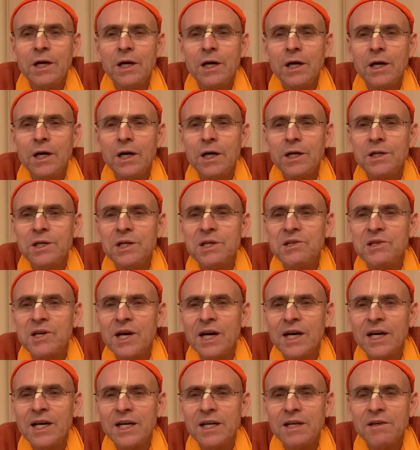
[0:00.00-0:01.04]

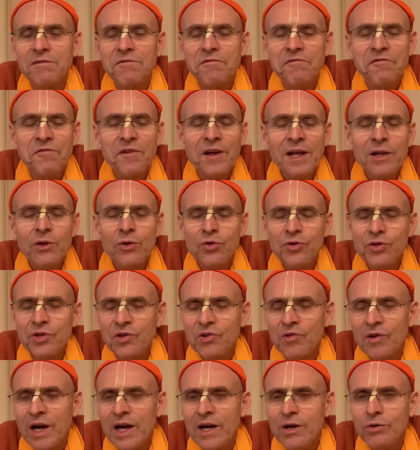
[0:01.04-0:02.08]
Nitai fell on the
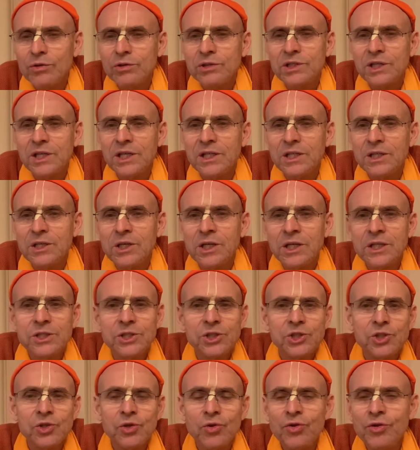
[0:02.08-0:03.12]
ground
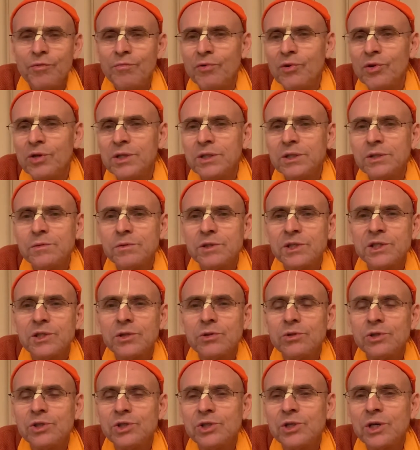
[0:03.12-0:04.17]
unconscious, all the boys were
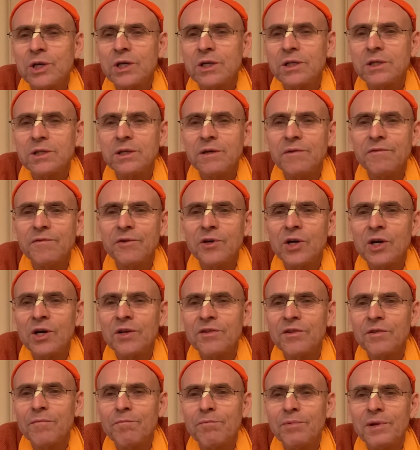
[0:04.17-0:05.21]
so shocked they
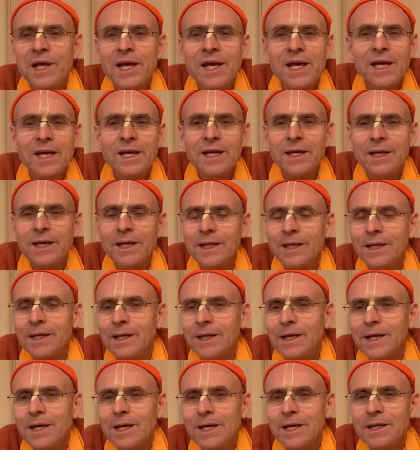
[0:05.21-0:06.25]
forgot to play,
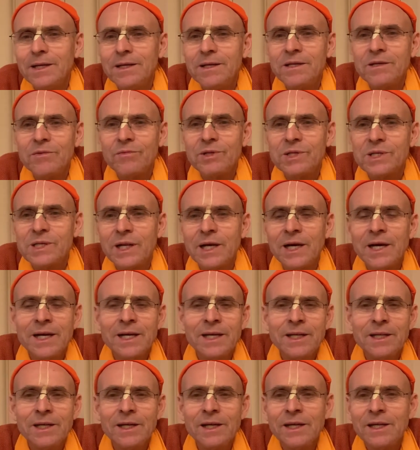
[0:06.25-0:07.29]
and Nitai was
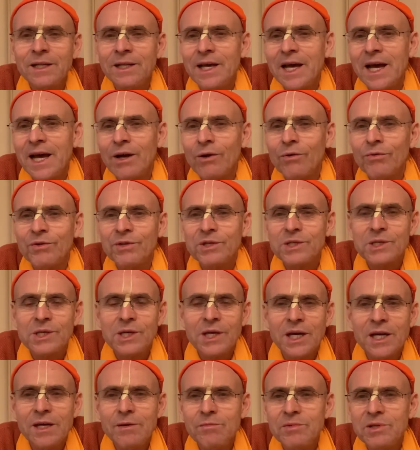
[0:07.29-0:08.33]
lying there, and the elders
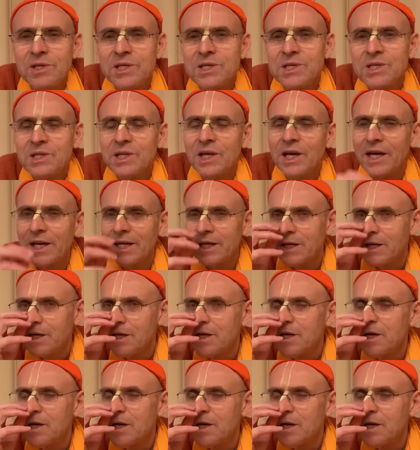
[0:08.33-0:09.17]
came, this, that.